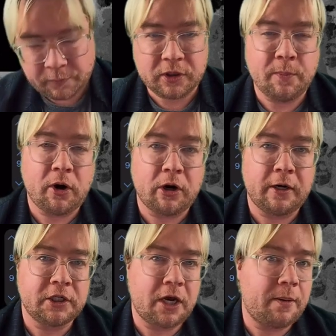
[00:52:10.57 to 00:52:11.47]
put the
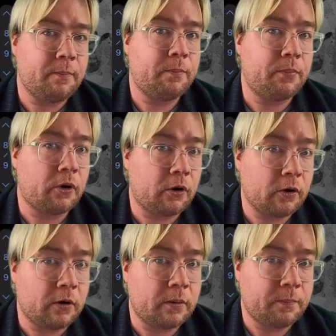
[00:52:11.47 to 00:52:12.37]
bar on top,
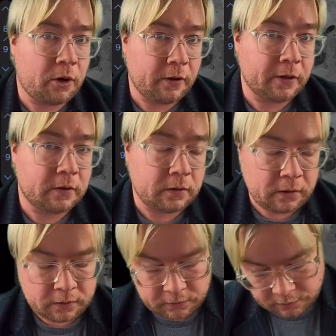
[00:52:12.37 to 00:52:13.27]
per
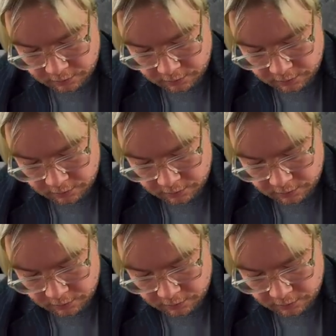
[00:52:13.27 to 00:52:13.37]
particle,